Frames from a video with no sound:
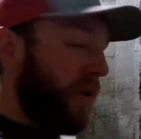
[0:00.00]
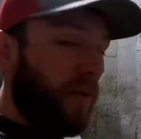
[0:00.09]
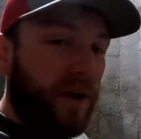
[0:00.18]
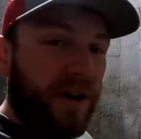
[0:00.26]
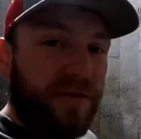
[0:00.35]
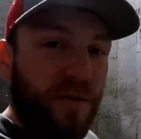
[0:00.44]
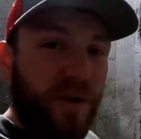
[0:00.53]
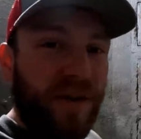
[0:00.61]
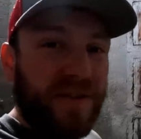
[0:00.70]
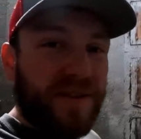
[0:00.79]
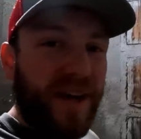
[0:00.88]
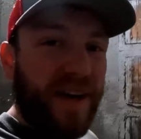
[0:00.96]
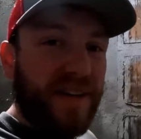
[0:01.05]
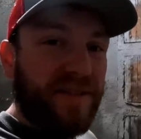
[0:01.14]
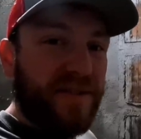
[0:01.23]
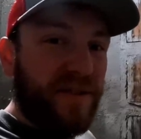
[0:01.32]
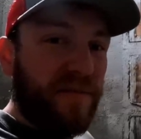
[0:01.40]
But we're gonna throw down the
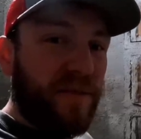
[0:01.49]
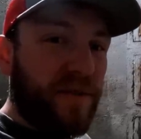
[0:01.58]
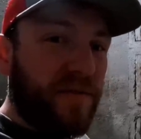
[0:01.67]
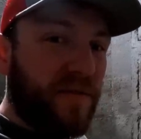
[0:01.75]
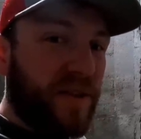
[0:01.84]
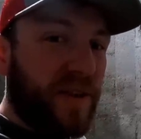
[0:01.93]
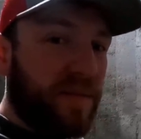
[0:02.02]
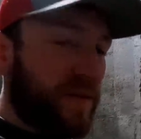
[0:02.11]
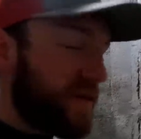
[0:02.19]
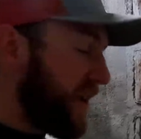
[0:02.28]
silage so then we can feed up the